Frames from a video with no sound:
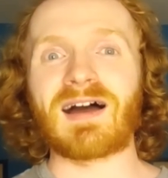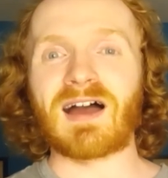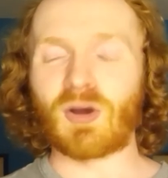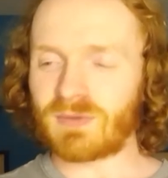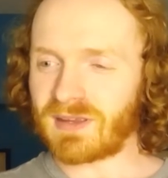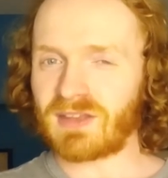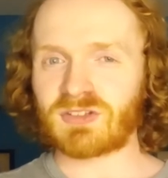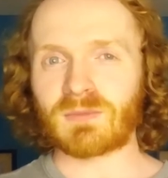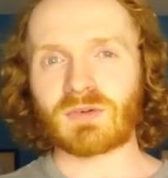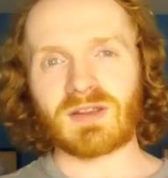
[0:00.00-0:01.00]
I hope you gained
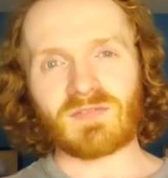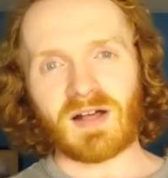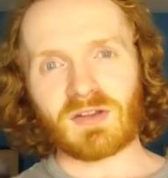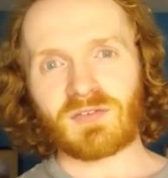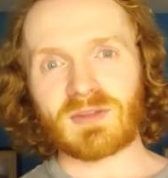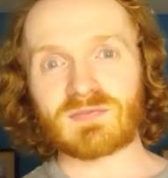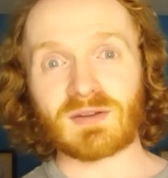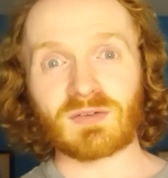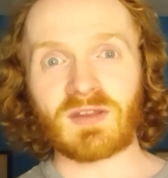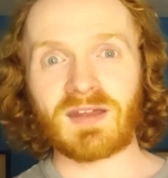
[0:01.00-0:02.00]
some degree of value from this
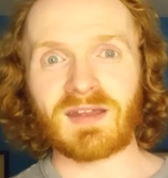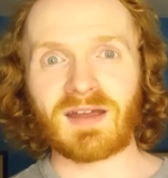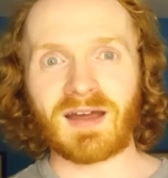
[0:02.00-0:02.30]
video today,